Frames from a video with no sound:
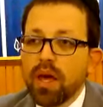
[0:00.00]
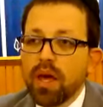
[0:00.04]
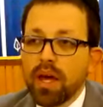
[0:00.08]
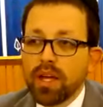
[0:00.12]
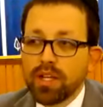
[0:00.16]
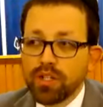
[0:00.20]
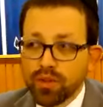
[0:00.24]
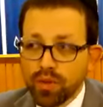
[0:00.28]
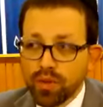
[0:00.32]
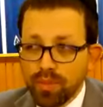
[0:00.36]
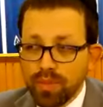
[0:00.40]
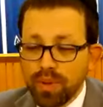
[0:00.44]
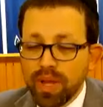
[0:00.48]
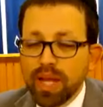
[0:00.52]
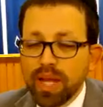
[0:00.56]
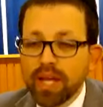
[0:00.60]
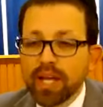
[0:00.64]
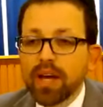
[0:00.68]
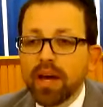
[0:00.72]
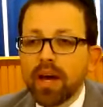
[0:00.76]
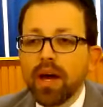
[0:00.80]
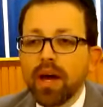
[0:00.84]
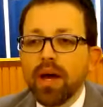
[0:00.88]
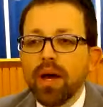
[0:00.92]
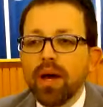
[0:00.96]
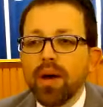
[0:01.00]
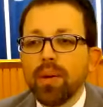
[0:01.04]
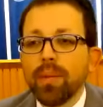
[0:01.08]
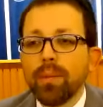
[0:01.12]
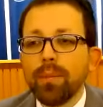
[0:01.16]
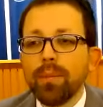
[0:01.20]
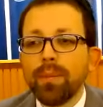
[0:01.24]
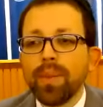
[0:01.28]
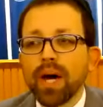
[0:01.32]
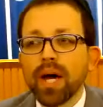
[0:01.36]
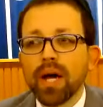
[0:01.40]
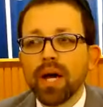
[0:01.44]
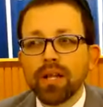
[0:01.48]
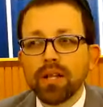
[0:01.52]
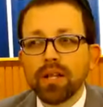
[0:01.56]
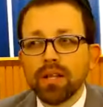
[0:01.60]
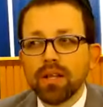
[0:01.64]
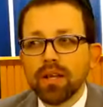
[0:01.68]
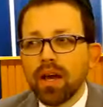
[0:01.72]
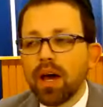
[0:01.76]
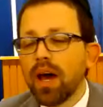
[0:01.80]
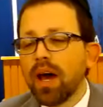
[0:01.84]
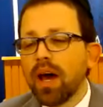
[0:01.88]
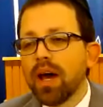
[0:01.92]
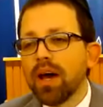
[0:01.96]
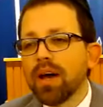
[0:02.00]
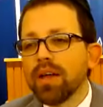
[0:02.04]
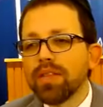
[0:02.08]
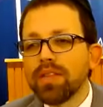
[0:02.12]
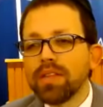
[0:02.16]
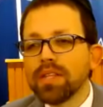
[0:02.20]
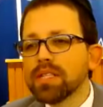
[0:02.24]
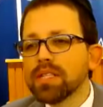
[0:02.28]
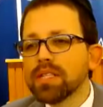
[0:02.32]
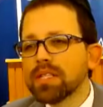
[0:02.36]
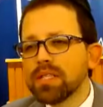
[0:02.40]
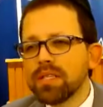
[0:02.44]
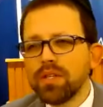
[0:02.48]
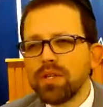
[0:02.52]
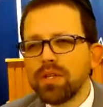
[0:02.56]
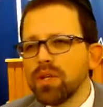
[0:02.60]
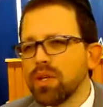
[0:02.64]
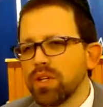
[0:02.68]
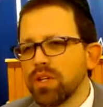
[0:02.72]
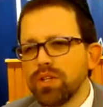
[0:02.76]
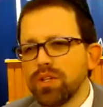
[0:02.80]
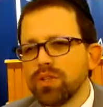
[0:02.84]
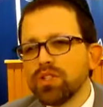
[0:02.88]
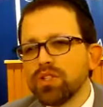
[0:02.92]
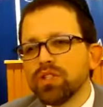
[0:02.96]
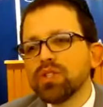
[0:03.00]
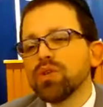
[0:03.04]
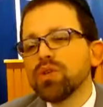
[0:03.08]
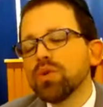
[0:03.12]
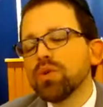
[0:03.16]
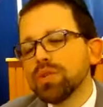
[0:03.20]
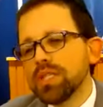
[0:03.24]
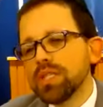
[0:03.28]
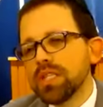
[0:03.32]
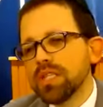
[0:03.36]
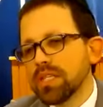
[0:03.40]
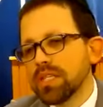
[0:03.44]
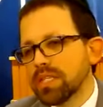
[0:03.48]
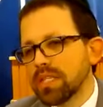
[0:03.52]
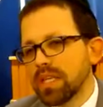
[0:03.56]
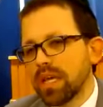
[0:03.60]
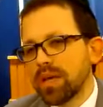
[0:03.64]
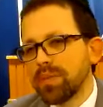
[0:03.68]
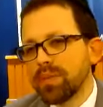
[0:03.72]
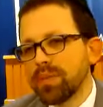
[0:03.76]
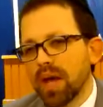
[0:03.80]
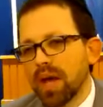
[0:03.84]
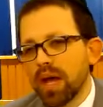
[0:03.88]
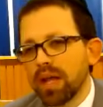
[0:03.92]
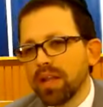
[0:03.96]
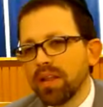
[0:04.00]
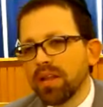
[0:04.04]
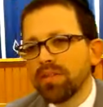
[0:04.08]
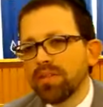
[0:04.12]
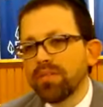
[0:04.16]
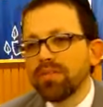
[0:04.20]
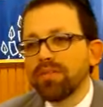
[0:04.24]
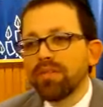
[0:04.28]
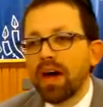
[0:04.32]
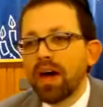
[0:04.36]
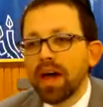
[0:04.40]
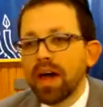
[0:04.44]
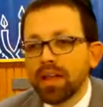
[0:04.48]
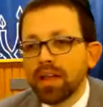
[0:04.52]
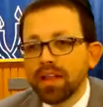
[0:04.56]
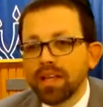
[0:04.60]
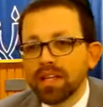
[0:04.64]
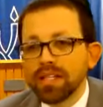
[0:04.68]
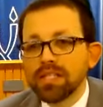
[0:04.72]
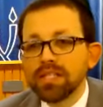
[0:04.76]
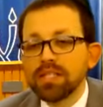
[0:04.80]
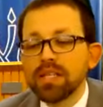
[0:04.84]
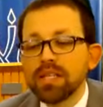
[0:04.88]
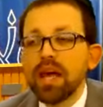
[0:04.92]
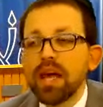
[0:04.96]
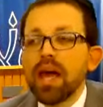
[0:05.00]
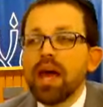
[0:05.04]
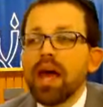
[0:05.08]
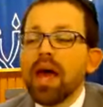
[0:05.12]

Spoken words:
and Treblinka, but you just don't see the same kind of violence.